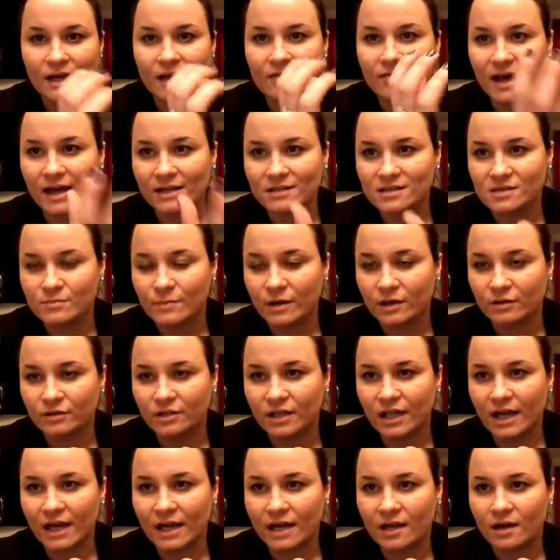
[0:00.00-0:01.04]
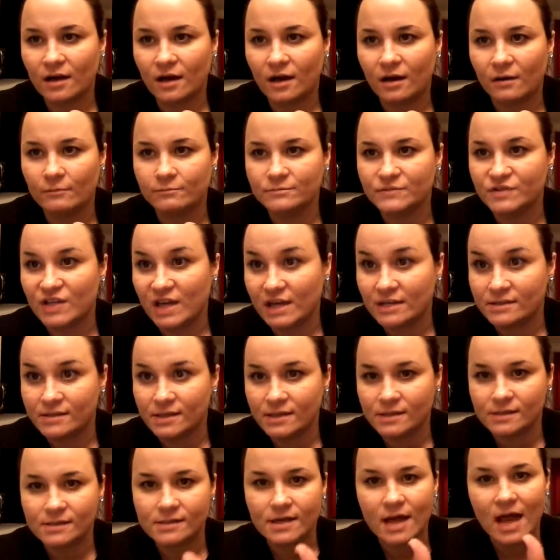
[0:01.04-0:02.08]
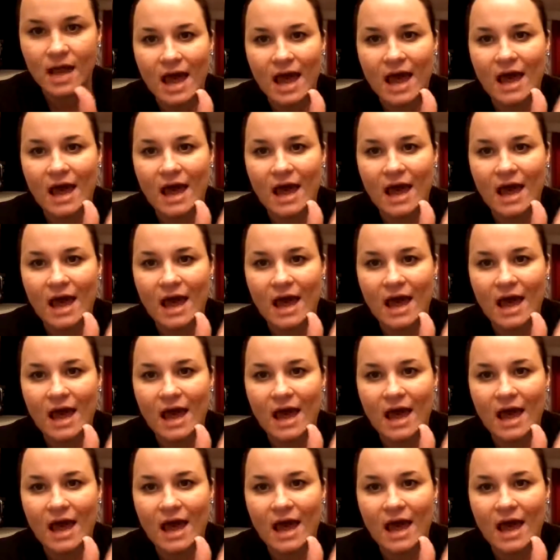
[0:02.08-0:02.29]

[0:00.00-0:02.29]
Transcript: and that smelled like daisies.